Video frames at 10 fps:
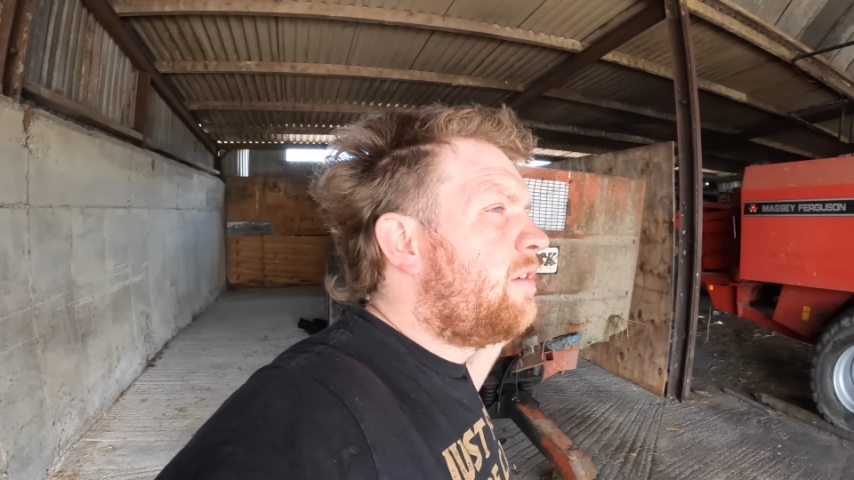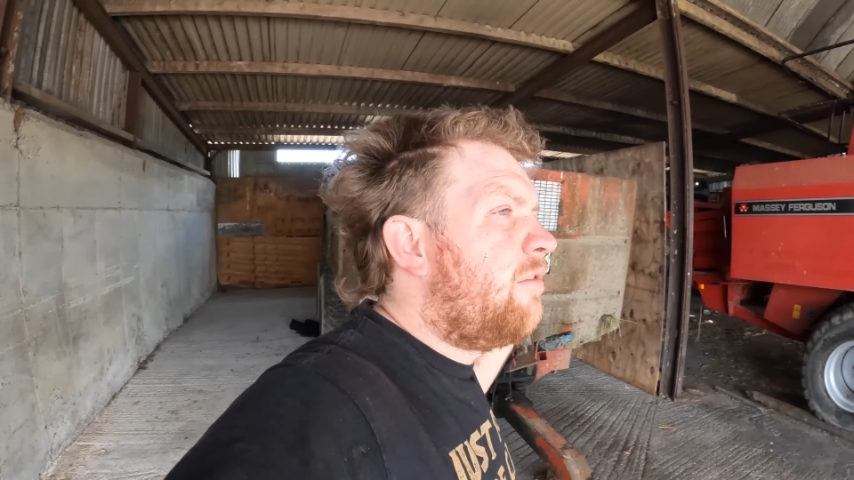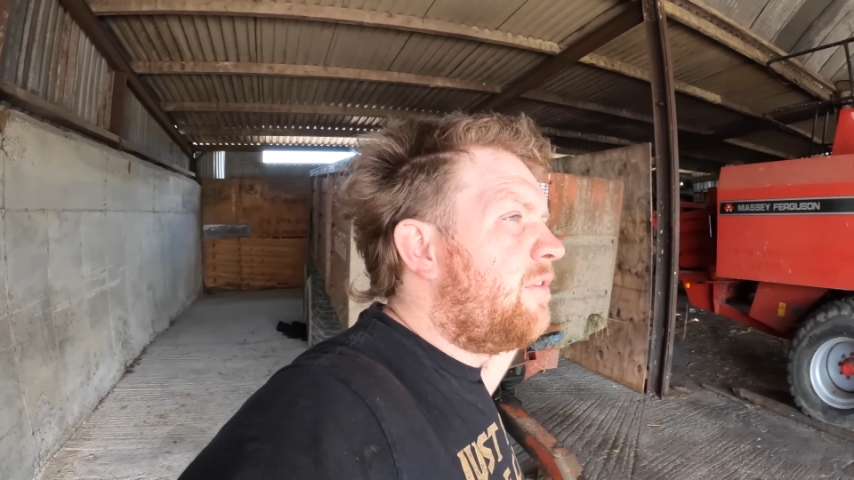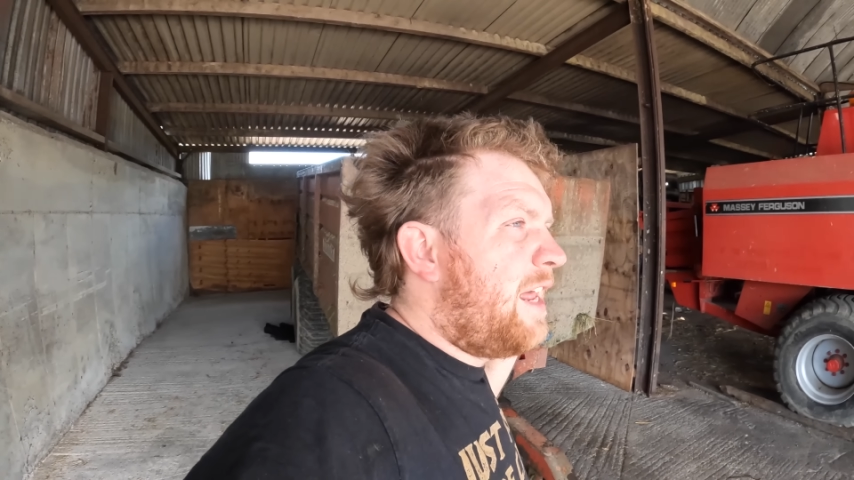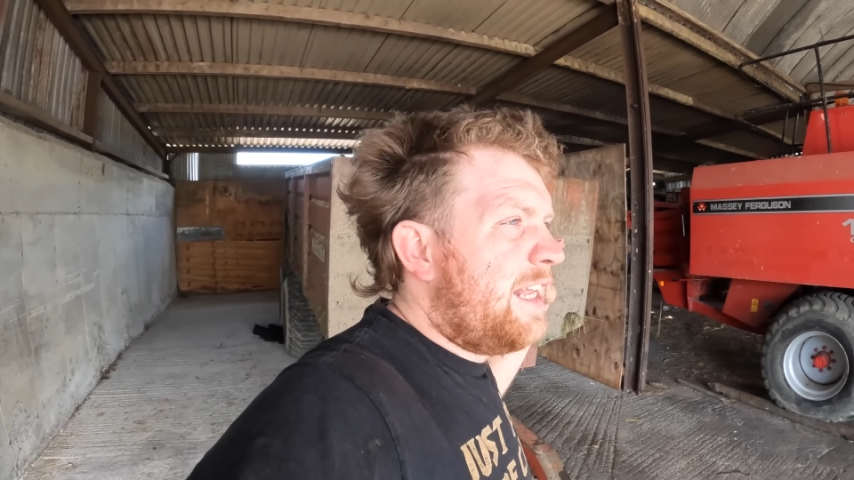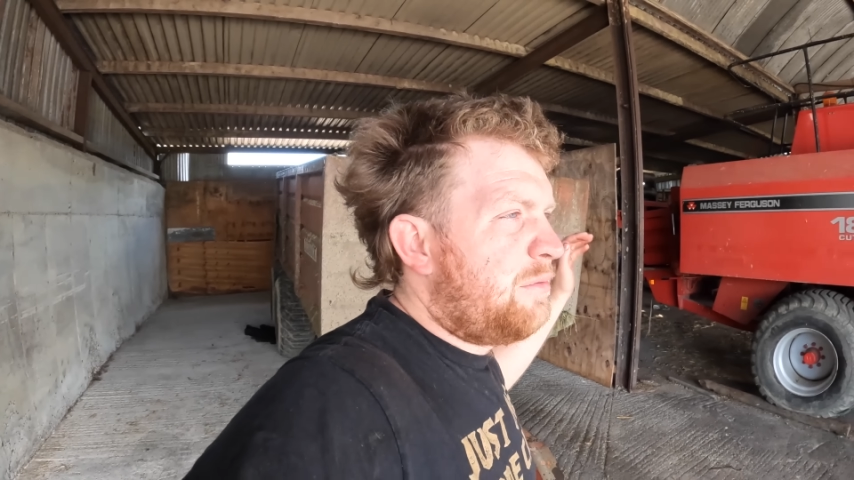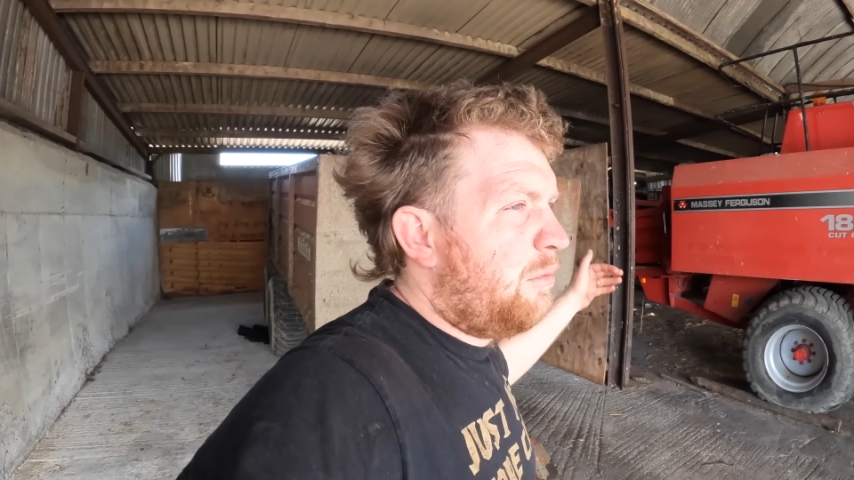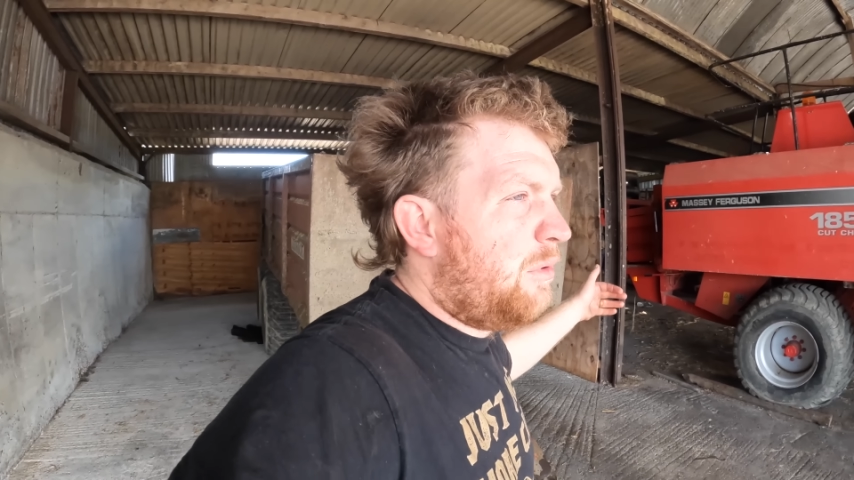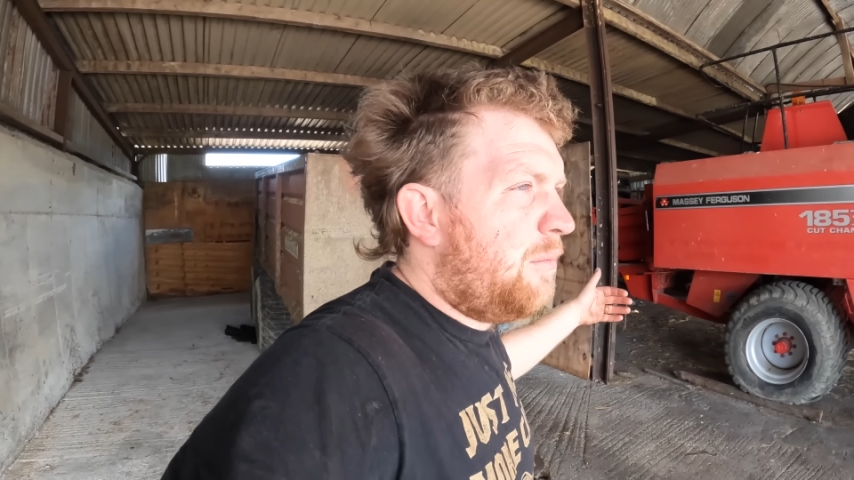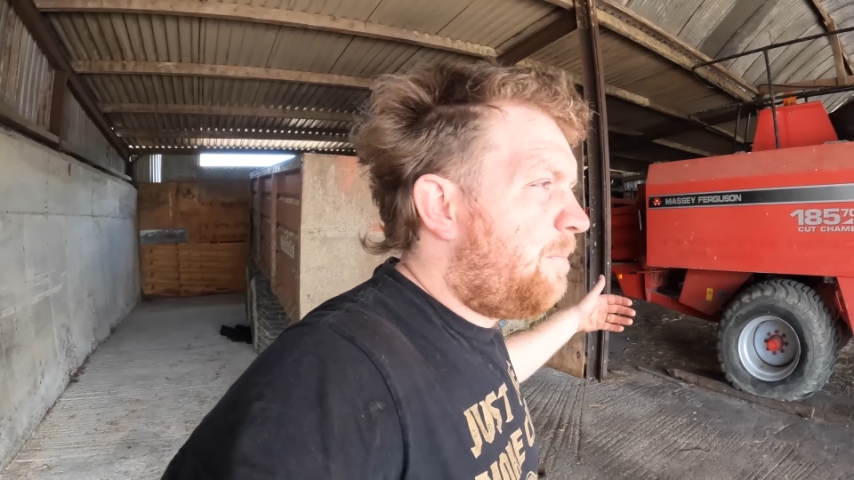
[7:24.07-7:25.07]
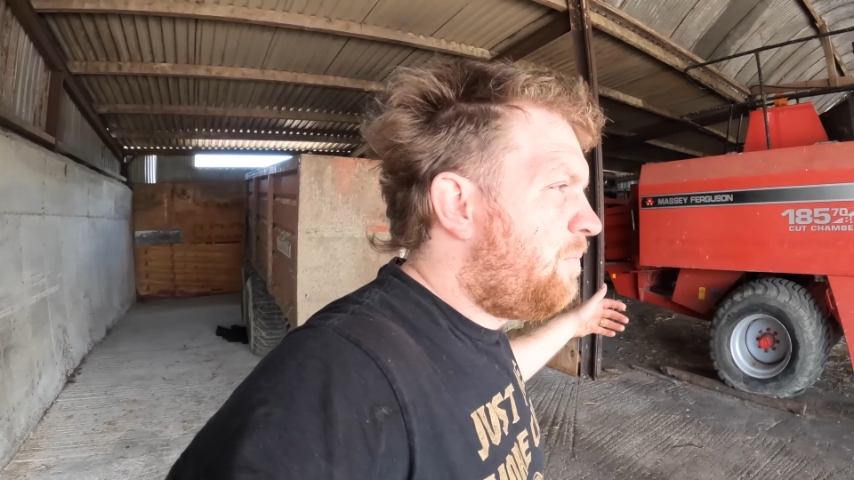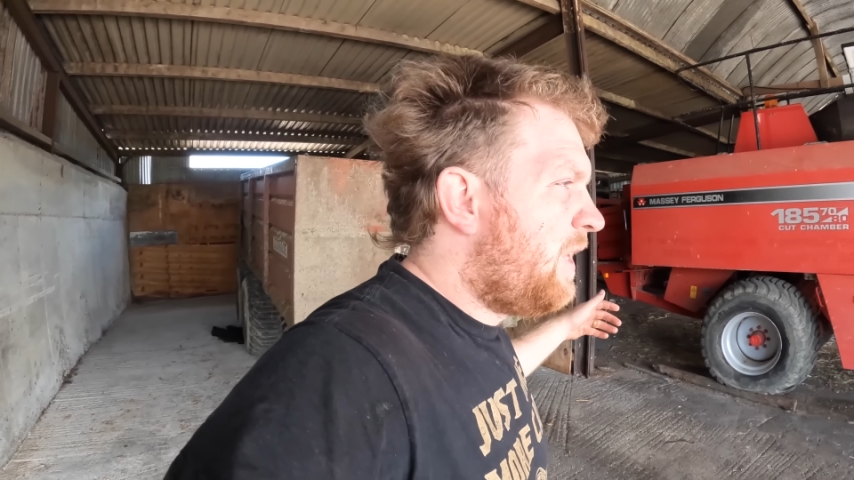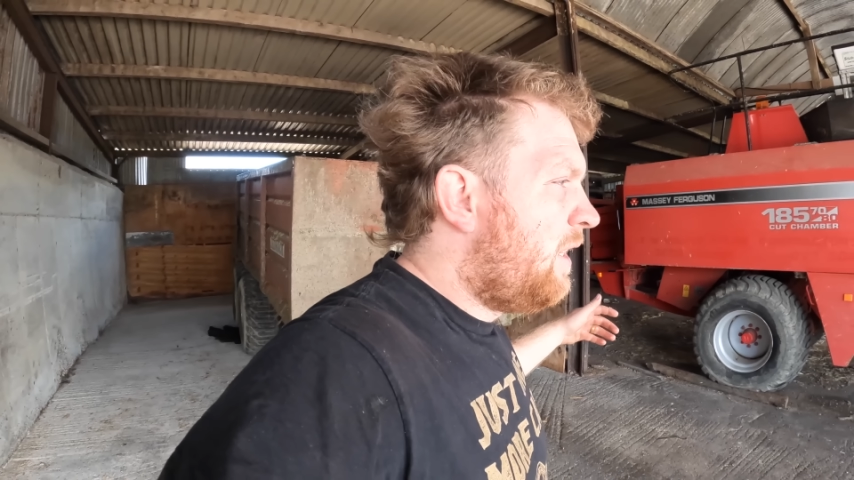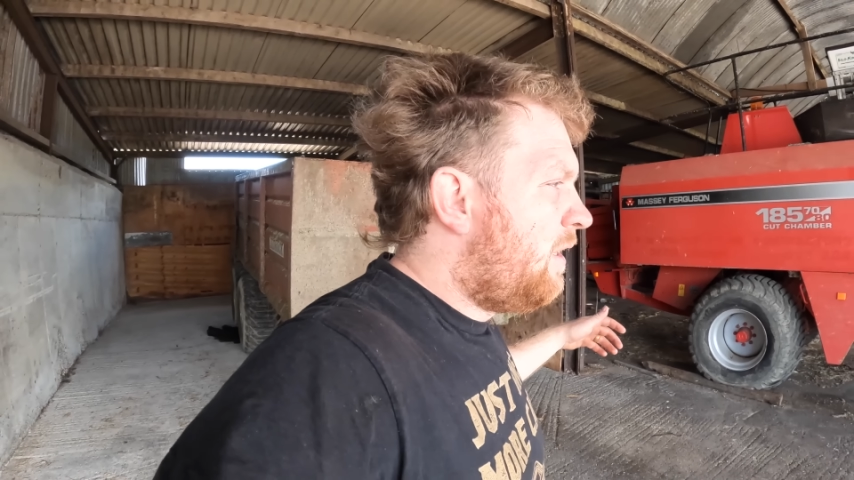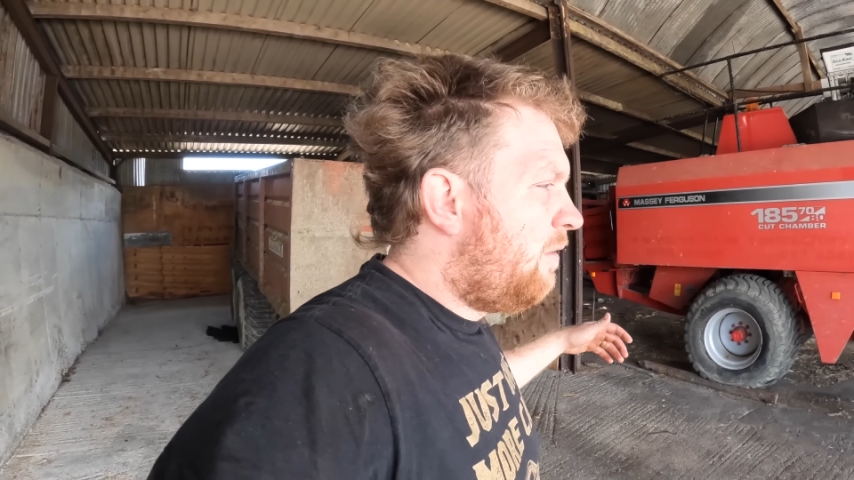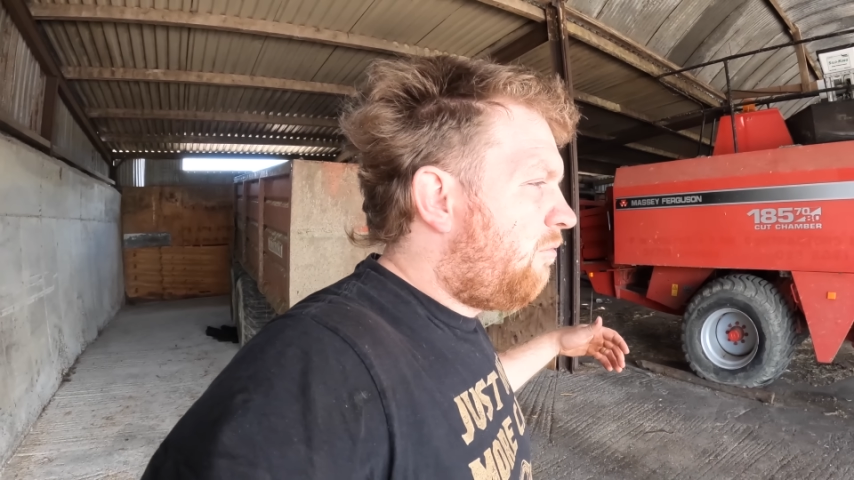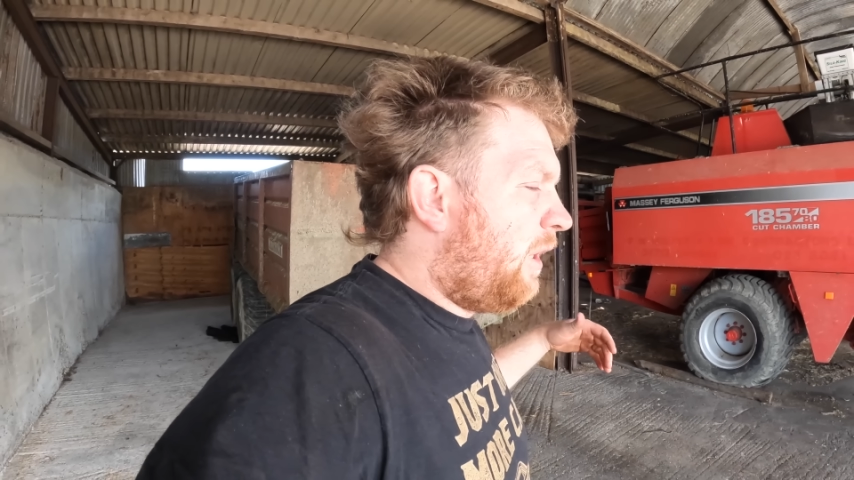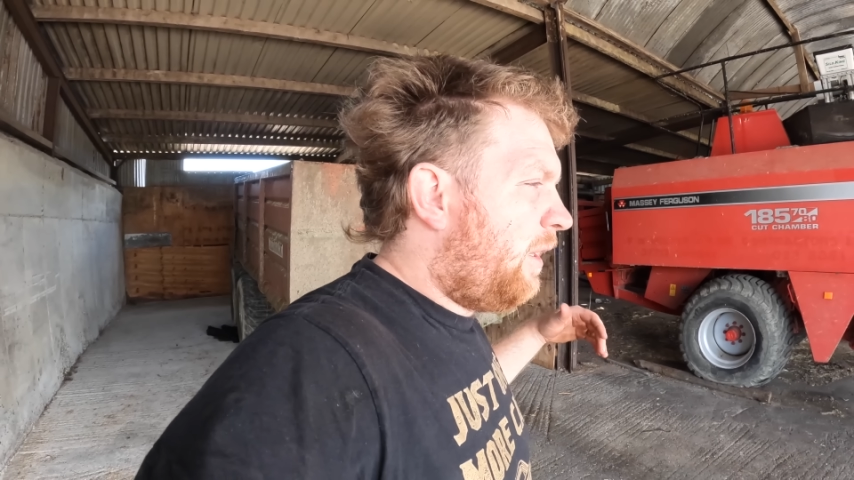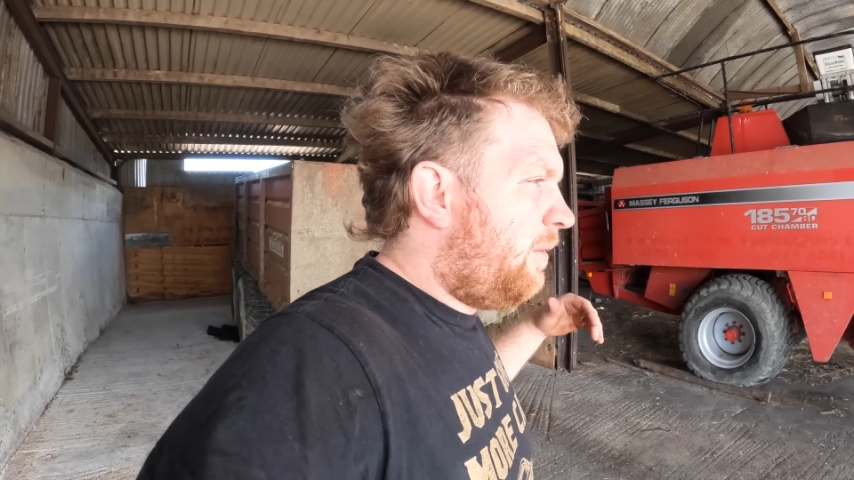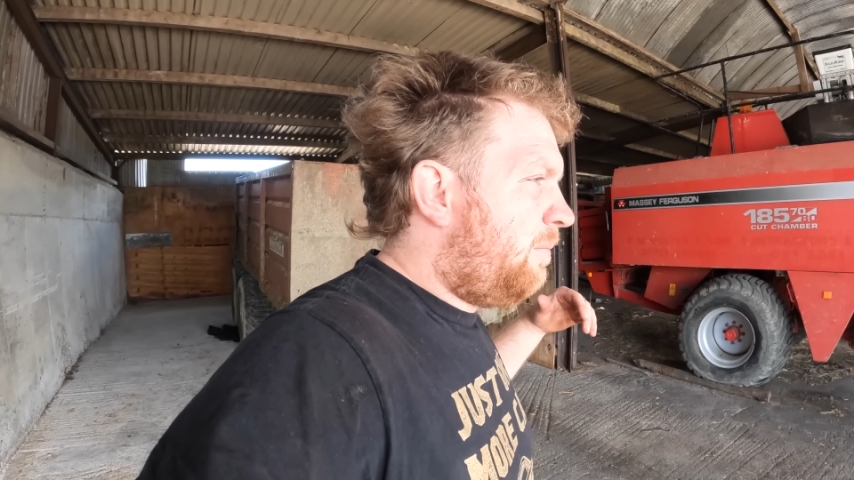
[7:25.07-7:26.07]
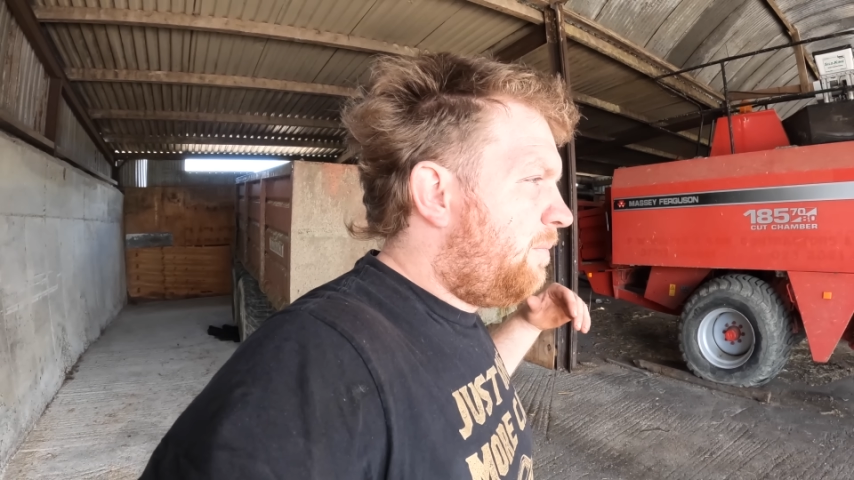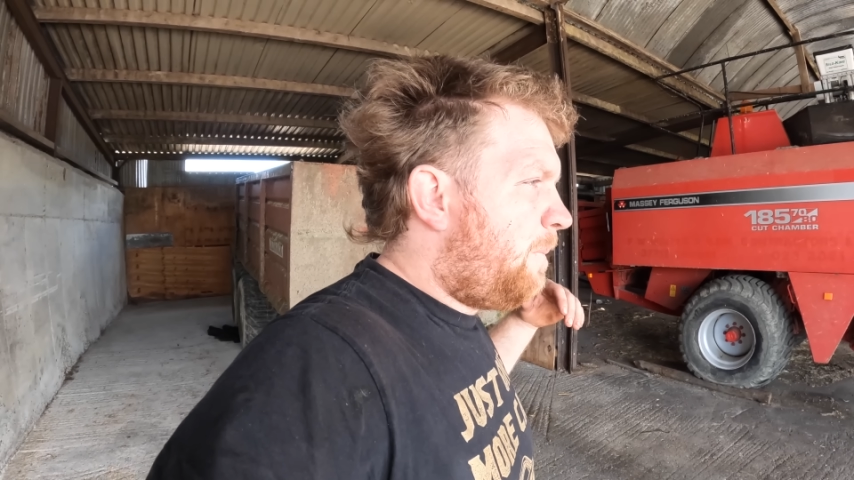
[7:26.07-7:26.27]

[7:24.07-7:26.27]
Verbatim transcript: that we've last we